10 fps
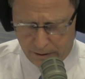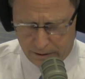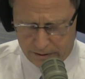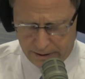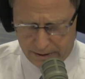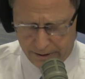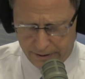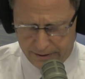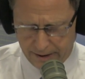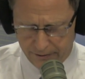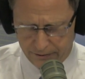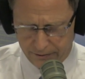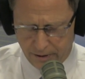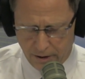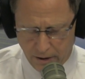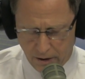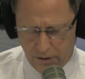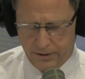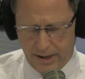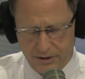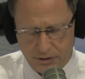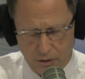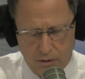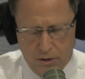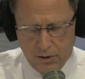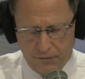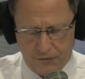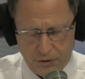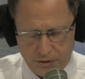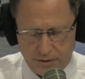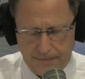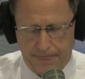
$600,000. Okay, so first,